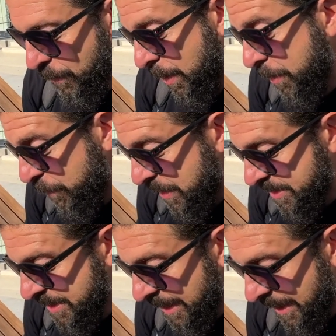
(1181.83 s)
other
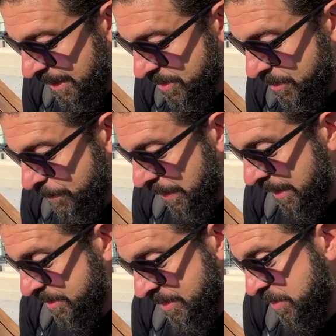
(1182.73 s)
visas, I guess
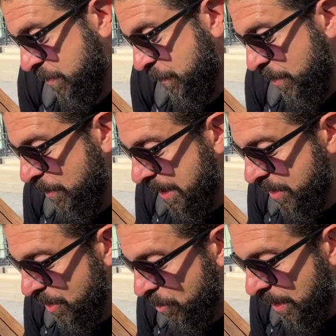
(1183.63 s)
this is for
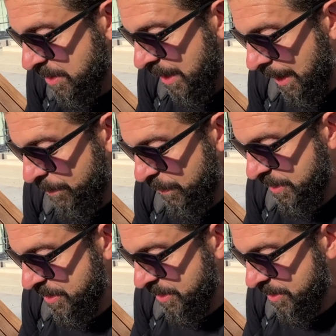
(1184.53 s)
regular one-time
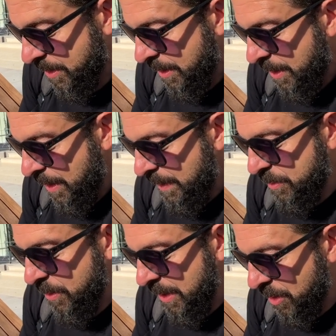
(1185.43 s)
visas, that
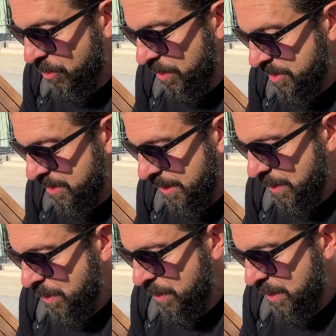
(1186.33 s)
they're
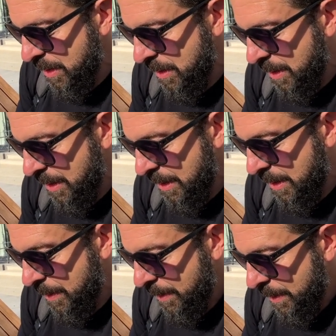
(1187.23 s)
increasing the
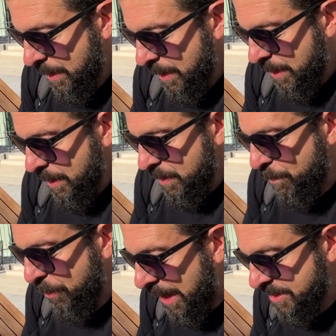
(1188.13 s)

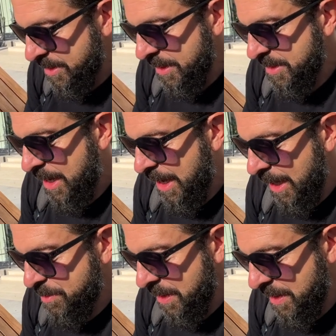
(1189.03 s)
processing
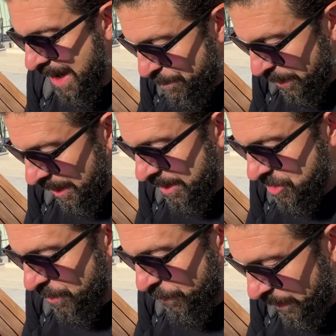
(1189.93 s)
times and the
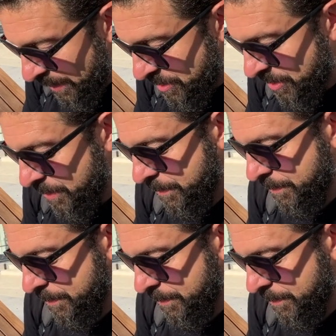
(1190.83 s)
application fees,